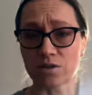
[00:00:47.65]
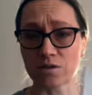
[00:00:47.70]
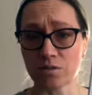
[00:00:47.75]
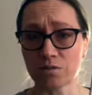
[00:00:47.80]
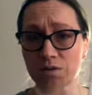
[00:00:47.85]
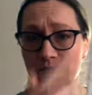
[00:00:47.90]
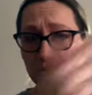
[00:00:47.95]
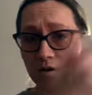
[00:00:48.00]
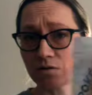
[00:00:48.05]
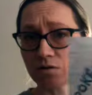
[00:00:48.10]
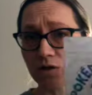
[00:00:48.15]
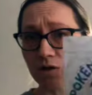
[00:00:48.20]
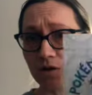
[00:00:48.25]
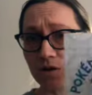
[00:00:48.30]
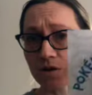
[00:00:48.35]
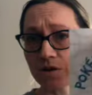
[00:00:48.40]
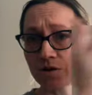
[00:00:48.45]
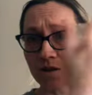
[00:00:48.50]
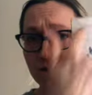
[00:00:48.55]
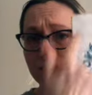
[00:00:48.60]
So it's not
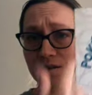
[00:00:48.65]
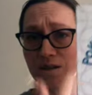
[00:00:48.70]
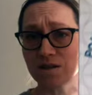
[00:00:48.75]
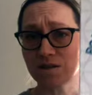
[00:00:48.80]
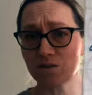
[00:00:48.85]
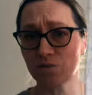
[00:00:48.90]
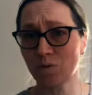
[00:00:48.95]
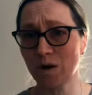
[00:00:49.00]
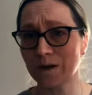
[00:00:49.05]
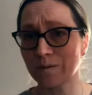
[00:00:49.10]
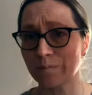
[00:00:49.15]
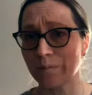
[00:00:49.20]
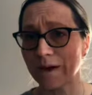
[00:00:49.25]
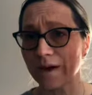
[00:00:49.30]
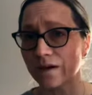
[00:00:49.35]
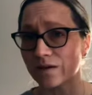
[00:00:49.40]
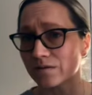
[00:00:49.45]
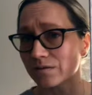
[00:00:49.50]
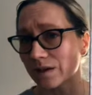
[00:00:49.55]
only, you can see it's quite big,